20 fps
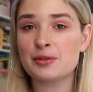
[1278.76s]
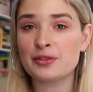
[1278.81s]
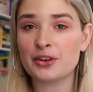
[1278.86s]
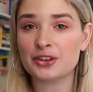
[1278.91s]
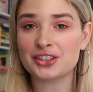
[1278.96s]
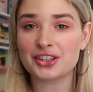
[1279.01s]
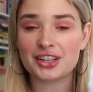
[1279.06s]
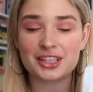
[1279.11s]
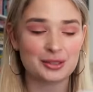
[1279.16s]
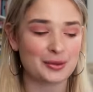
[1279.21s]
move
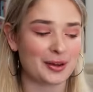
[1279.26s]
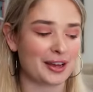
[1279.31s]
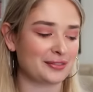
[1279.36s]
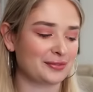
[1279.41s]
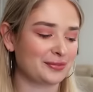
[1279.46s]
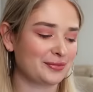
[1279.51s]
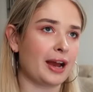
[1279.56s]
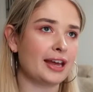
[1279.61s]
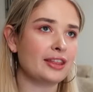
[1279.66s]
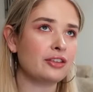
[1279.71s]
on to this one.
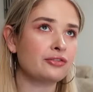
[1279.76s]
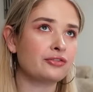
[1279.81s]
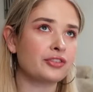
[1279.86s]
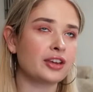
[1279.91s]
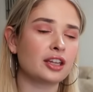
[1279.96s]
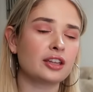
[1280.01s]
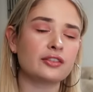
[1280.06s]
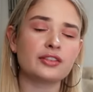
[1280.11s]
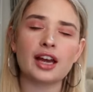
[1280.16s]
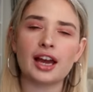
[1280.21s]
By the
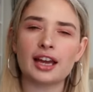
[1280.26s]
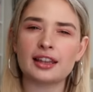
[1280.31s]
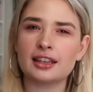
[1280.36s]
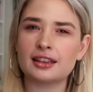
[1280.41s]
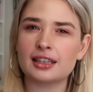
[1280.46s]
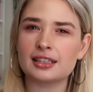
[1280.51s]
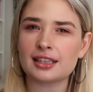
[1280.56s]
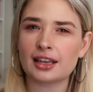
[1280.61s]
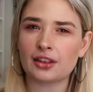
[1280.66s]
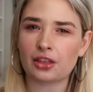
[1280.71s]
feel of it, I
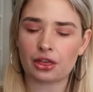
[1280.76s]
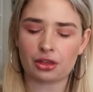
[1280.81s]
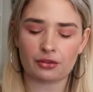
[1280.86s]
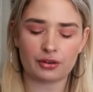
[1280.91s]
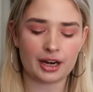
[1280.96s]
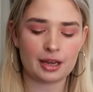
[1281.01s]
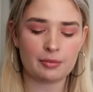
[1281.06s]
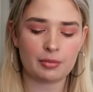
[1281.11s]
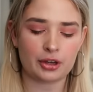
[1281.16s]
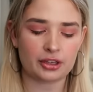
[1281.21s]
think there's like
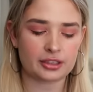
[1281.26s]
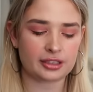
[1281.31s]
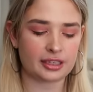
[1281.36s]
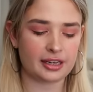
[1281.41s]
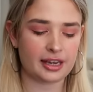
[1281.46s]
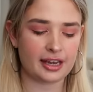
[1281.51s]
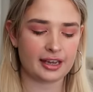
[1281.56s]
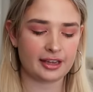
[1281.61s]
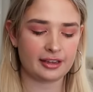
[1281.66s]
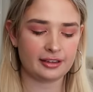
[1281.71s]
three books
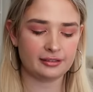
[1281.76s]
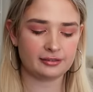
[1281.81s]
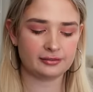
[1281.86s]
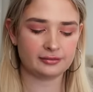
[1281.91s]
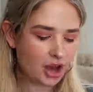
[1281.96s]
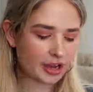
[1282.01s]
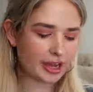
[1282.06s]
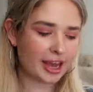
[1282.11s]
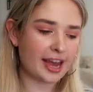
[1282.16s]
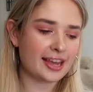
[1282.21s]
in here.
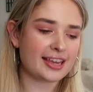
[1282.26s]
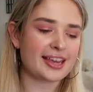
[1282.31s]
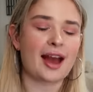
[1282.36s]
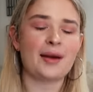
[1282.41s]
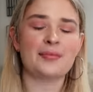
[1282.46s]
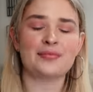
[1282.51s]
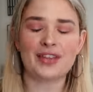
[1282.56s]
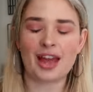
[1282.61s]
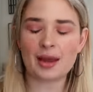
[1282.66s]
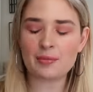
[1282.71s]
Okay, yeah,
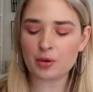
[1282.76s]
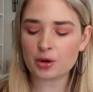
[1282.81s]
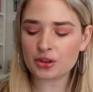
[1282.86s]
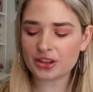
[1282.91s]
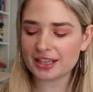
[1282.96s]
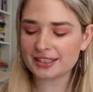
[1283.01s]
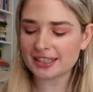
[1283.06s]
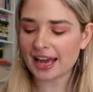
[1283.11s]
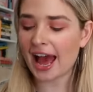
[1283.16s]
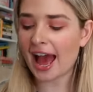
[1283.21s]
I bought
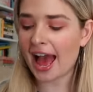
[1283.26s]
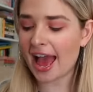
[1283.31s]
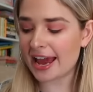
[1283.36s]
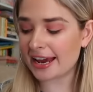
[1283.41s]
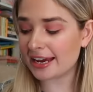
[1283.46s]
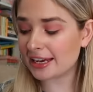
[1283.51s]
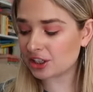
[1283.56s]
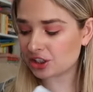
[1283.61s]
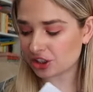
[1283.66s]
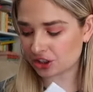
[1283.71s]
these
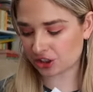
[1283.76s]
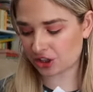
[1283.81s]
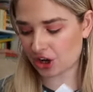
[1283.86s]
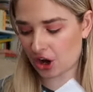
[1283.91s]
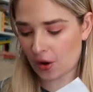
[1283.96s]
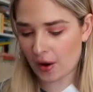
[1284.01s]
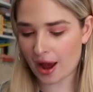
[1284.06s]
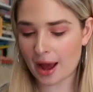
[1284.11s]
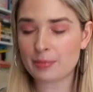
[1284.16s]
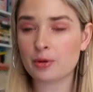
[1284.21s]
ages
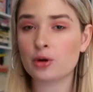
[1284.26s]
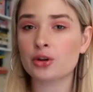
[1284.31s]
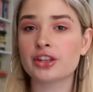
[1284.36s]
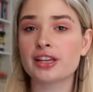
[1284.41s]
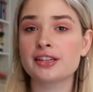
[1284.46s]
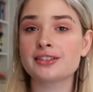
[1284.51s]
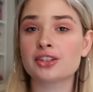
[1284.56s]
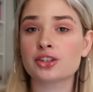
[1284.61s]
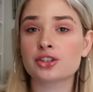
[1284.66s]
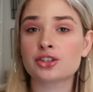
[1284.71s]
ago. I bought
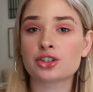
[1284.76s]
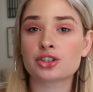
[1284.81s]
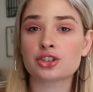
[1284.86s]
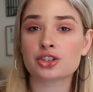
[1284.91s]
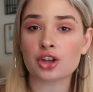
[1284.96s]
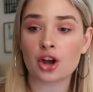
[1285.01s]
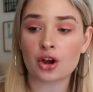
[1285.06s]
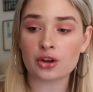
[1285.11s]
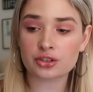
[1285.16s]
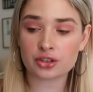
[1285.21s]
these
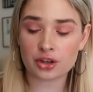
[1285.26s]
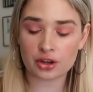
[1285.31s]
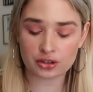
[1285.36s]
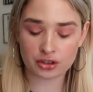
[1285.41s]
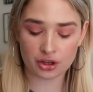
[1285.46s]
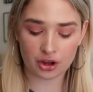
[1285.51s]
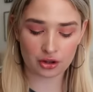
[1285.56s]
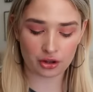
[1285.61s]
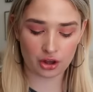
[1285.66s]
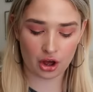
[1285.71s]
so
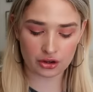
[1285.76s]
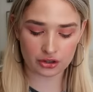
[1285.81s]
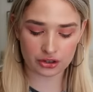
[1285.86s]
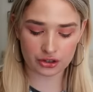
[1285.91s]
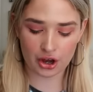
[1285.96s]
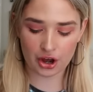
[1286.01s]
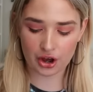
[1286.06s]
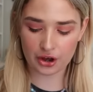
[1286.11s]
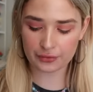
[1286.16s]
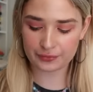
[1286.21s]
long
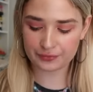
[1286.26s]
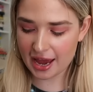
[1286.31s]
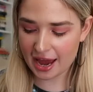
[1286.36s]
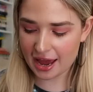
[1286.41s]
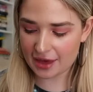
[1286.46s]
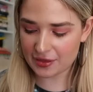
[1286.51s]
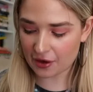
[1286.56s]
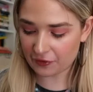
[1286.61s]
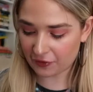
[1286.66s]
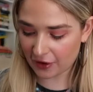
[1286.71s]
ago,
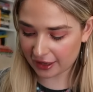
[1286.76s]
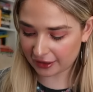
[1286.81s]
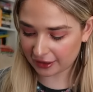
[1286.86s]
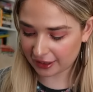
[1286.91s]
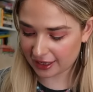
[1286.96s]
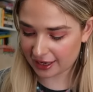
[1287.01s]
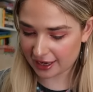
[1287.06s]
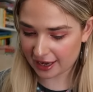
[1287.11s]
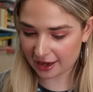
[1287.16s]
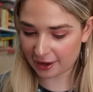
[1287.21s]
and they're
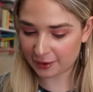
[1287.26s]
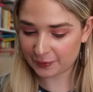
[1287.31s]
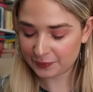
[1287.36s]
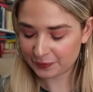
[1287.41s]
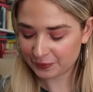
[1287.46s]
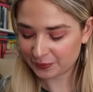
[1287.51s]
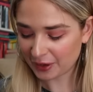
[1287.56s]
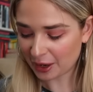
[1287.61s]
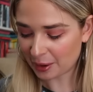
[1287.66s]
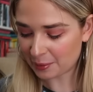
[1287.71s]
finally here.
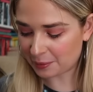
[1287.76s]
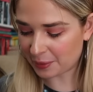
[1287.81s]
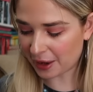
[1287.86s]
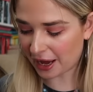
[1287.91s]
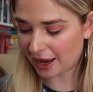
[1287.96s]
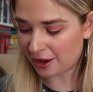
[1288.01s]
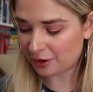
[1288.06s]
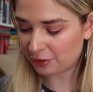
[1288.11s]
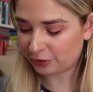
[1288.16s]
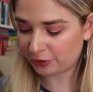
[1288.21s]

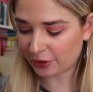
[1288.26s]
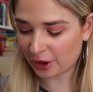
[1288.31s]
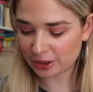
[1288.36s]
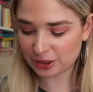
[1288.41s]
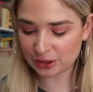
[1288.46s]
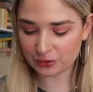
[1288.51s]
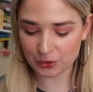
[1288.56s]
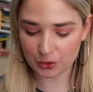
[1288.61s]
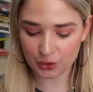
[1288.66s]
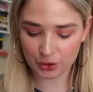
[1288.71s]
But
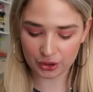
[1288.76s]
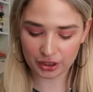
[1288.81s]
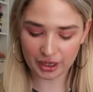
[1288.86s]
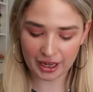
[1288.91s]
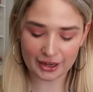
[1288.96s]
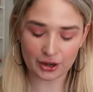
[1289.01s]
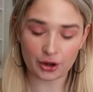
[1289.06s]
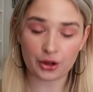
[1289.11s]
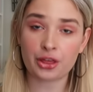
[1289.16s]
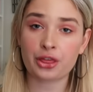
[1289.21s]
first of all,
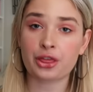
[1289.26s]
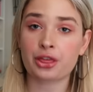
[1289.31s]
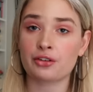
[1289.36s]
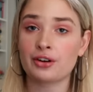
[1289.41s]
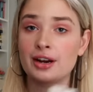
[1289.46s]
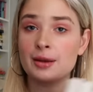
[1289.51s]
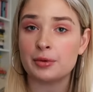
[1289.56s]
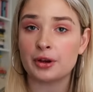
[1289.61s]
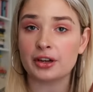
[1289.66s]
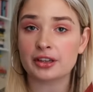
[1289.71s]
I got
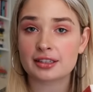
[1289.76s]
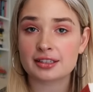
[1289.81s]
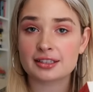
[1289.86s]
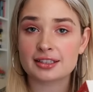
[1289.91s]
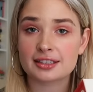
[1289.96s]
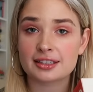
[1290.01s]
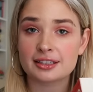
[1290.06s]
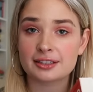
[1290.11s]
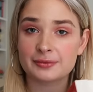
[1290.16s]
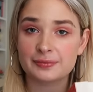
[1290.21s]
three
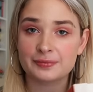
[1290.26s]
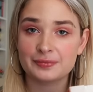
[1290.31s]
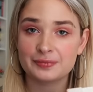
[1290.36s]
books